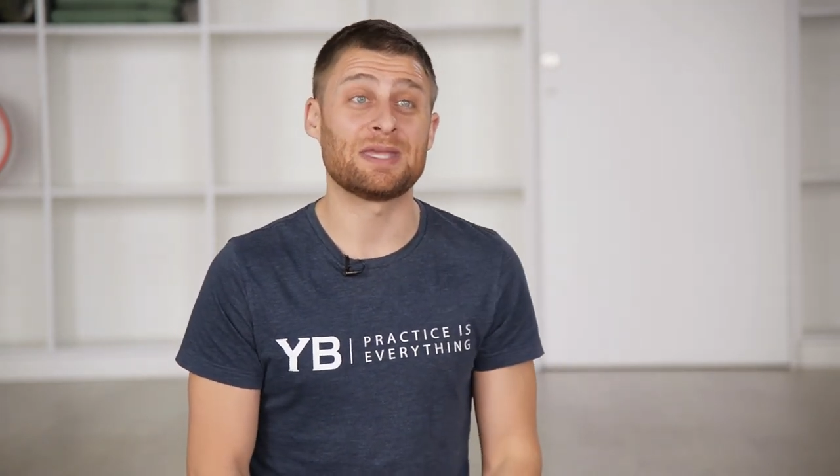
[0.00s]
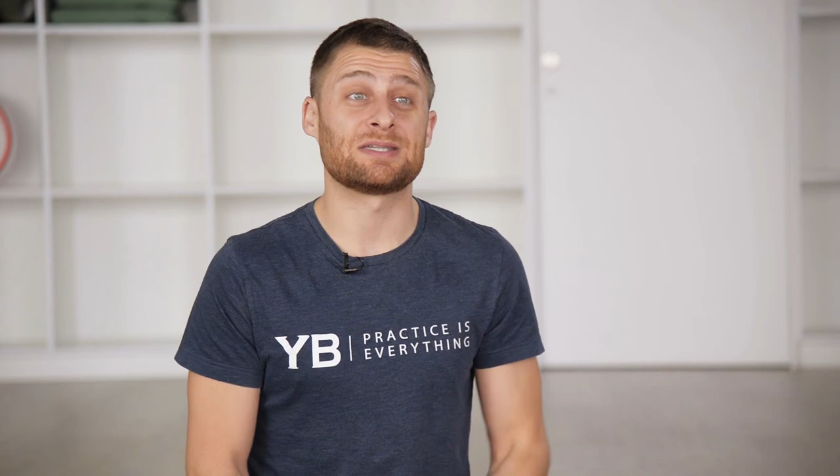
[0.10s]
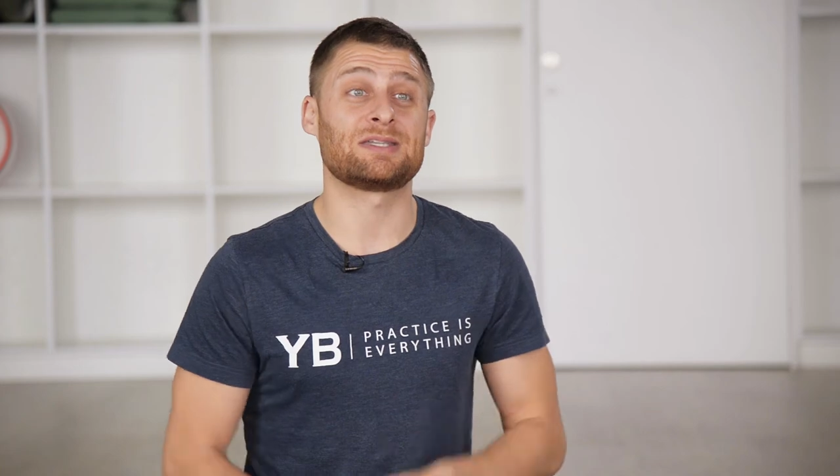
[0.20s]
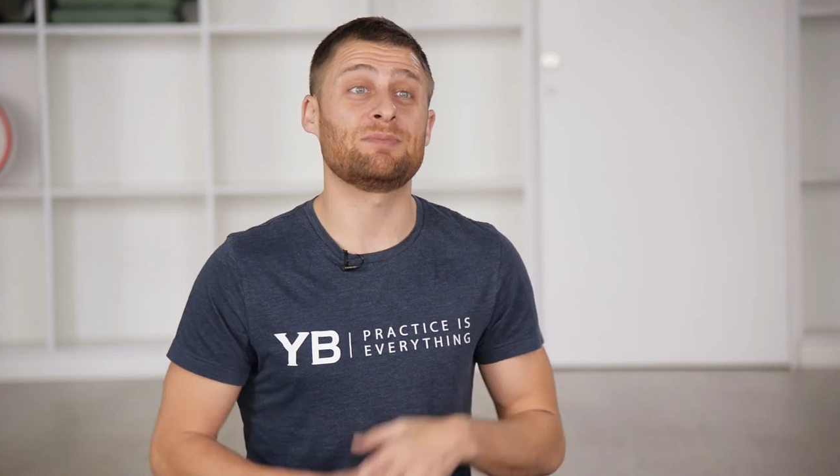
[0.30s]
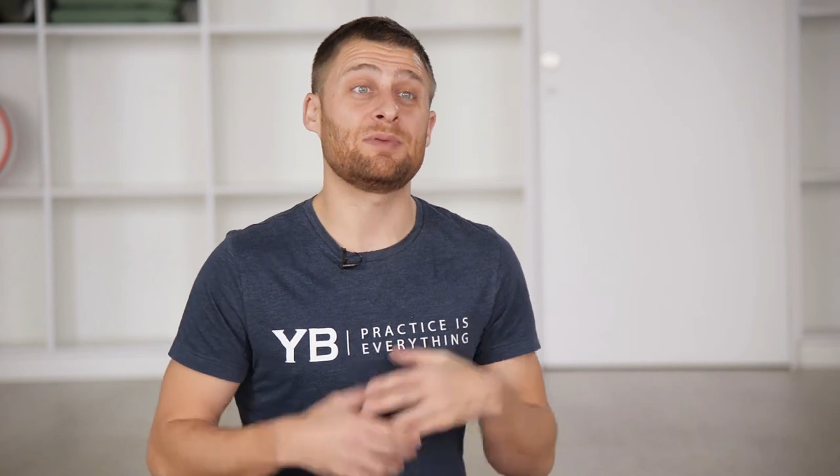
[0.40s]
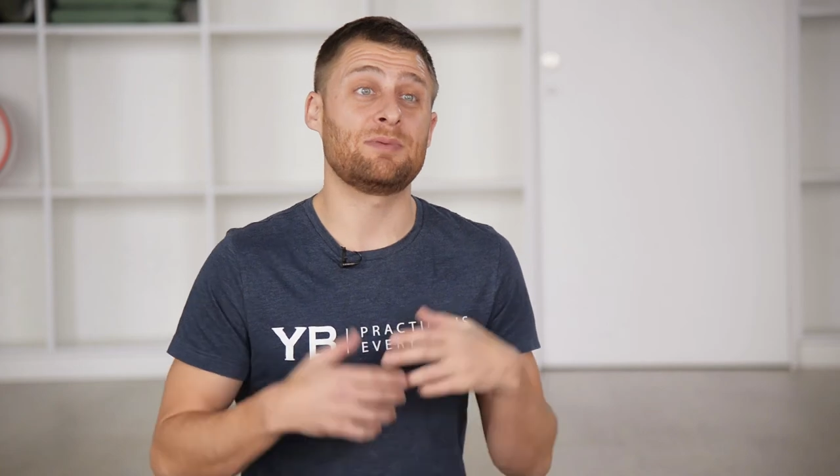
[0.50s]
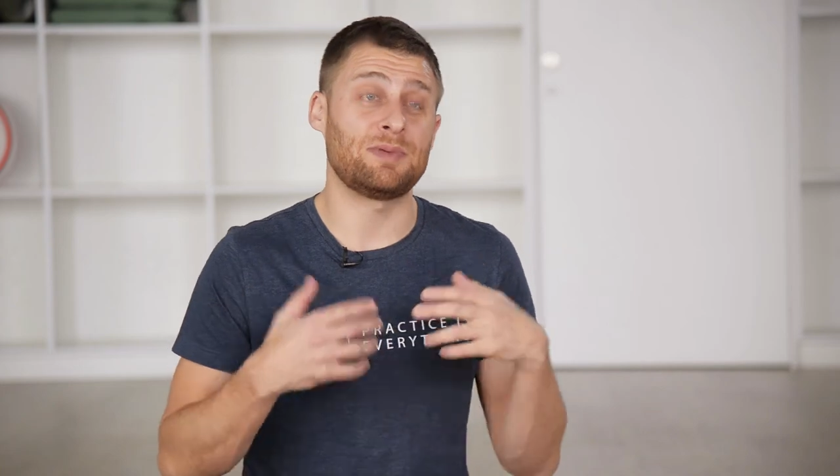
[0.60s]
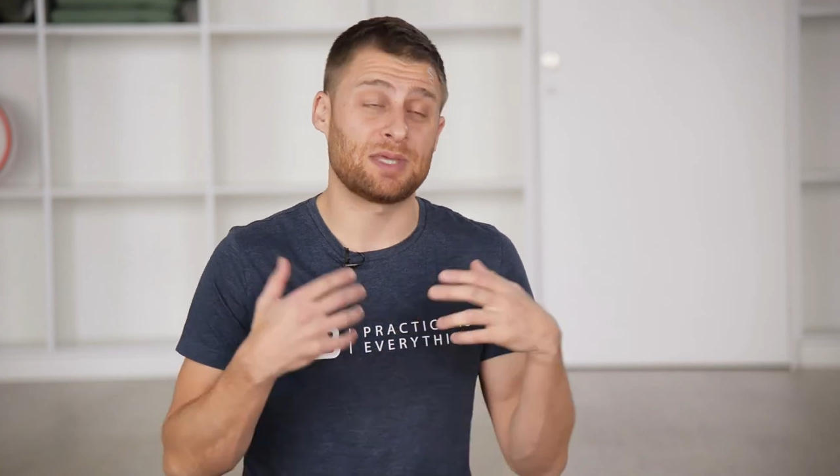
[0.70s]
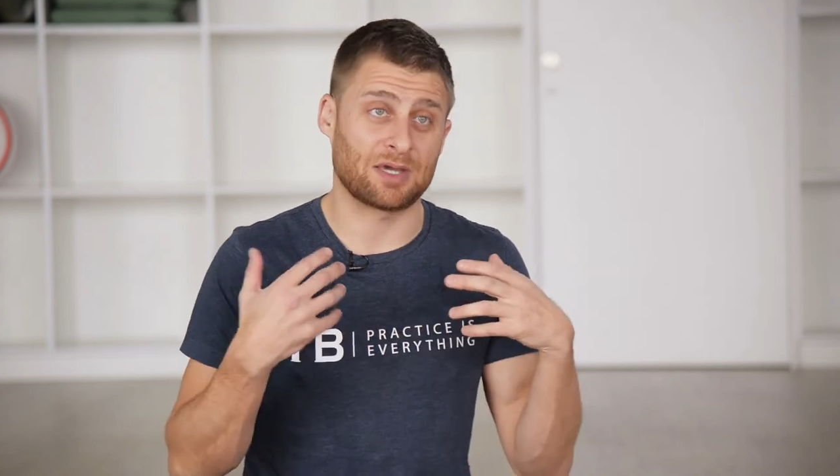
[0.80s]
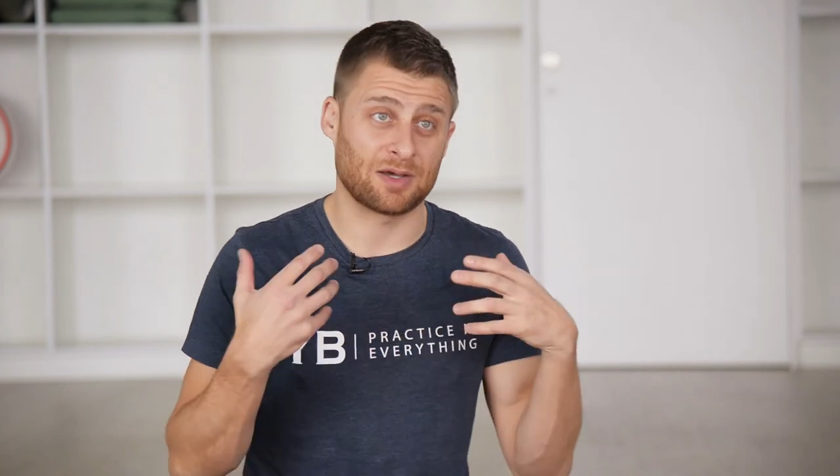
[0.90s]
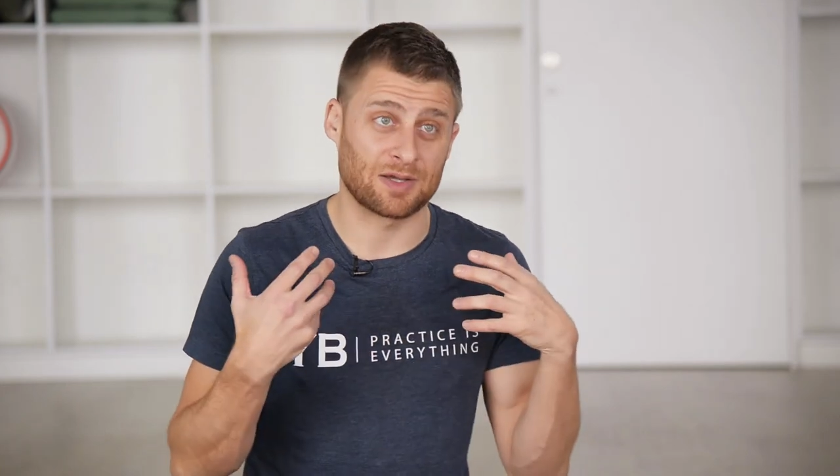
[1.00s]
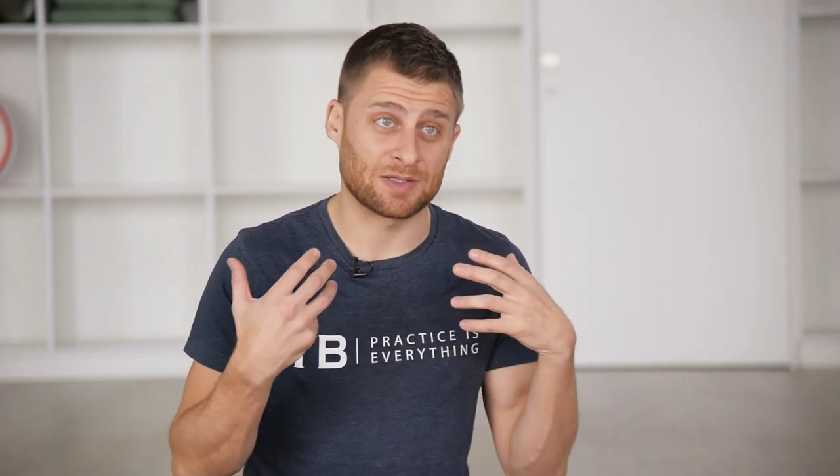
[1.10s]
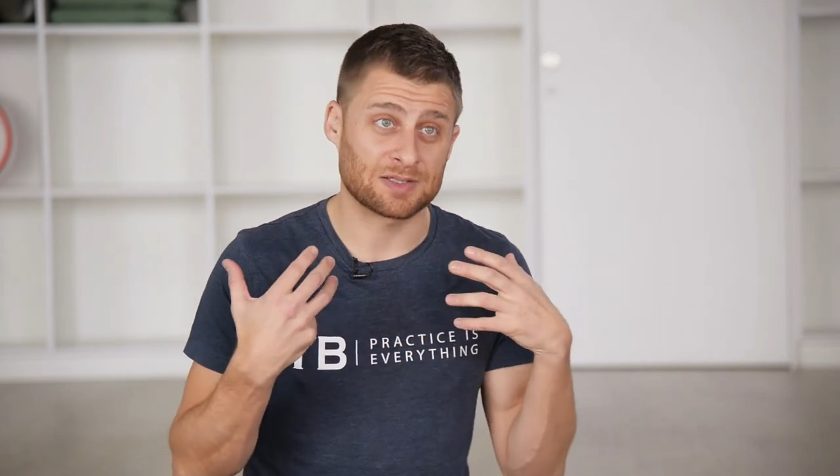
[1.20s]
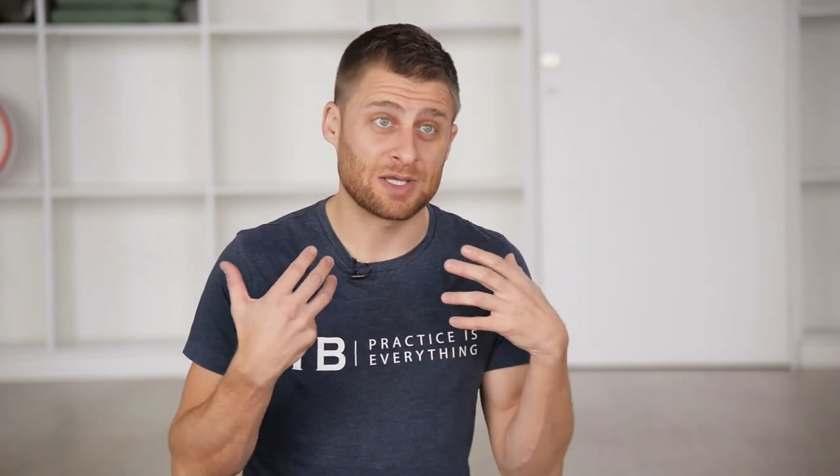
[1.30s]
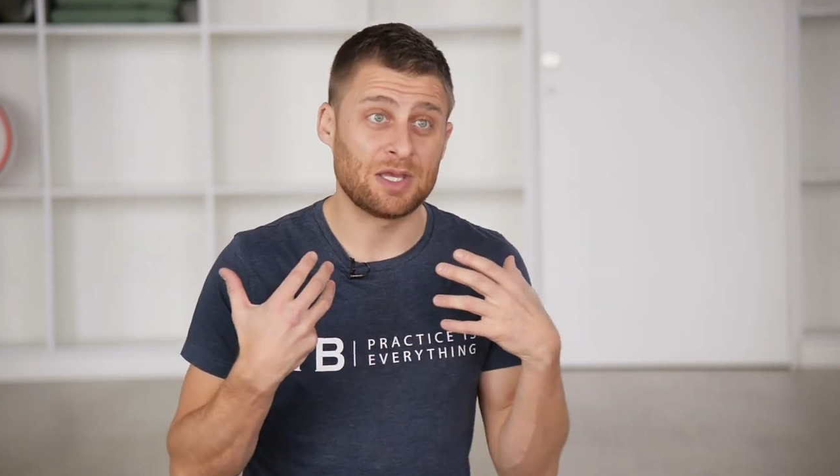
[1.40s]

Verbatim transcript: simply because